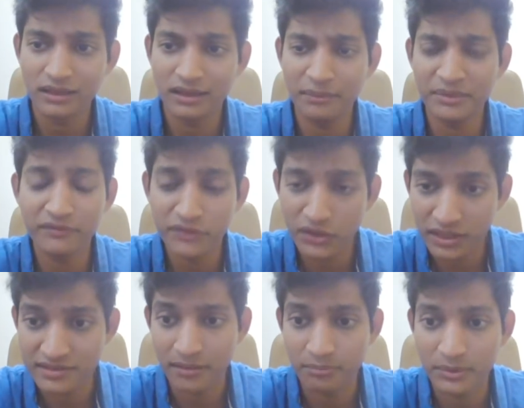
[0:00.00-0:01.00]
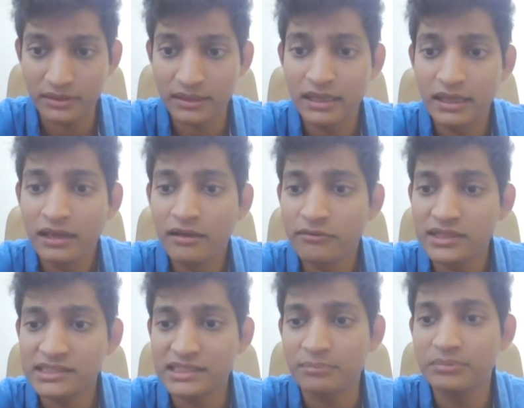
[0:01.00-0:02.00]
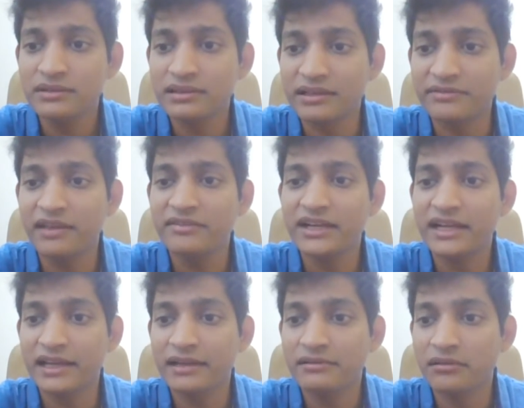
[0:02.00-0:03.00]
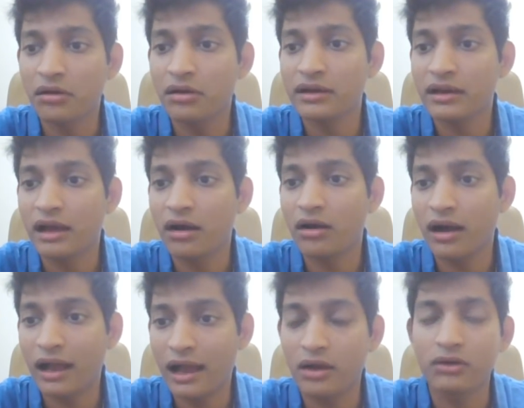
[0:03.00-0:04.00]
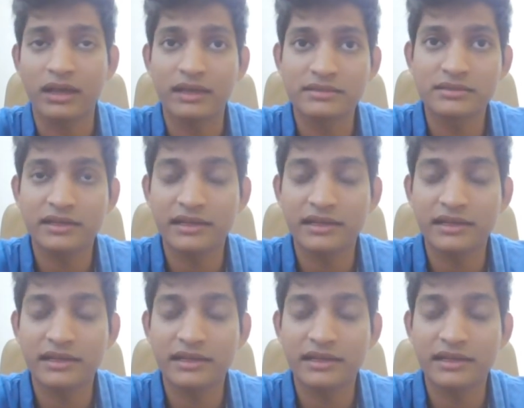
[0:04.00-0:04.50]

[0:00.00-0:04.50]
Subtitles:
Let me give you an example. For example, if every day on, okay, let's